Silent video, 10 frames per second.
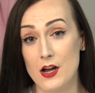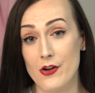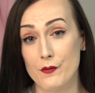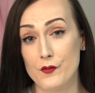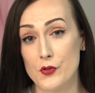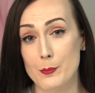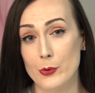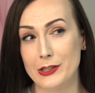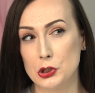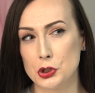of the
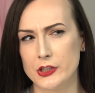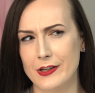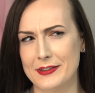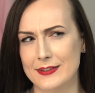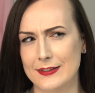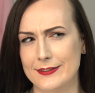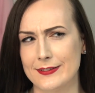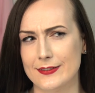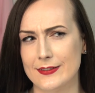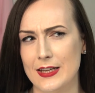moisture at the
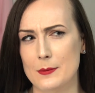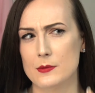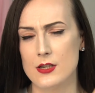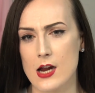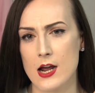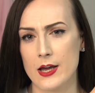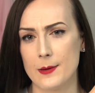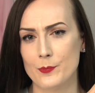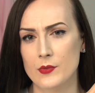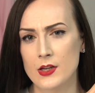same
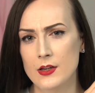time.